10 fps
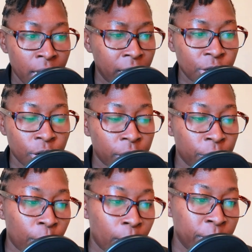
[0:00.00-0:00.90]
it's not a
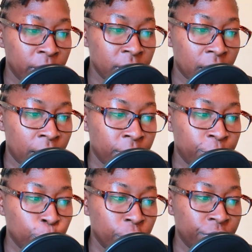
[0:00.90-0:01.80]
requirement
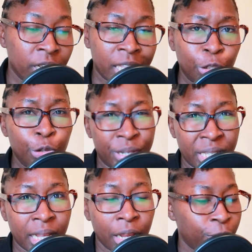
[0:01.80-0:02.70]
for Chevening that you
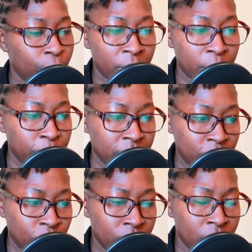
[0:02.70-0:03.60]
resign from that
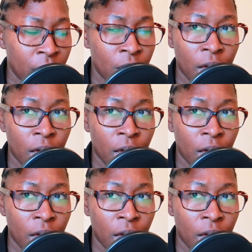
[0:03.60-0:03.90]
position.